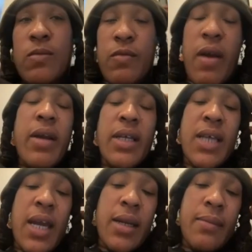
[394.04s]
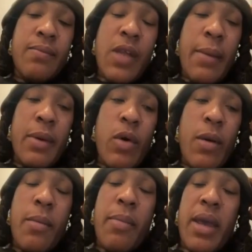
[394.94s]
Very excited. I'll be
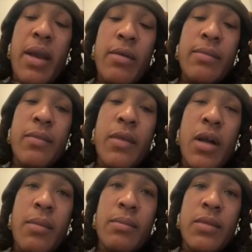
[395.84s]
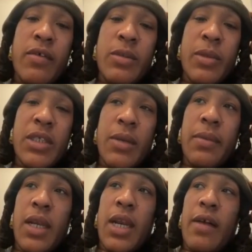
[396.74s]
well prepared. It's been
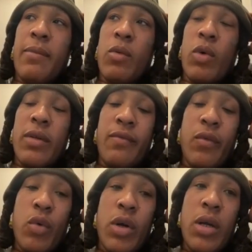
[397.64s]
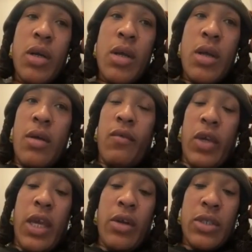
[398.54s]
something that I've been wanting for
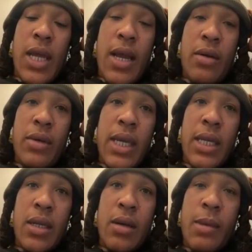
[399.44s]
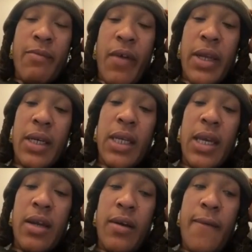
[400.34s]
years now, and I'm finally
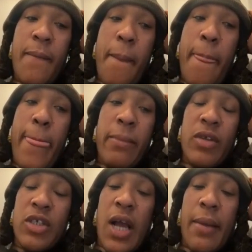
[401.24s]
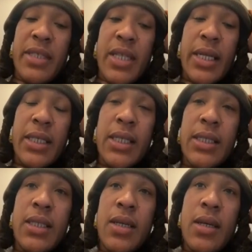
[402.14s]
here. The job is not done.